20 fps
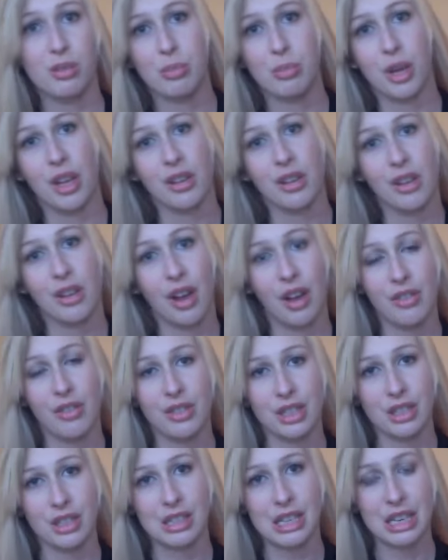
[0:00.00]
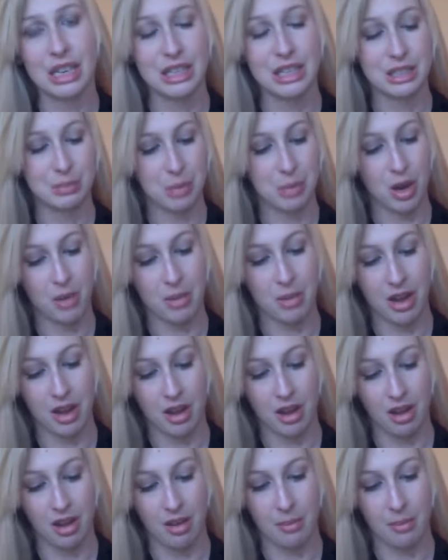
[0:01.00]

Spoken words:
but you have to experiment.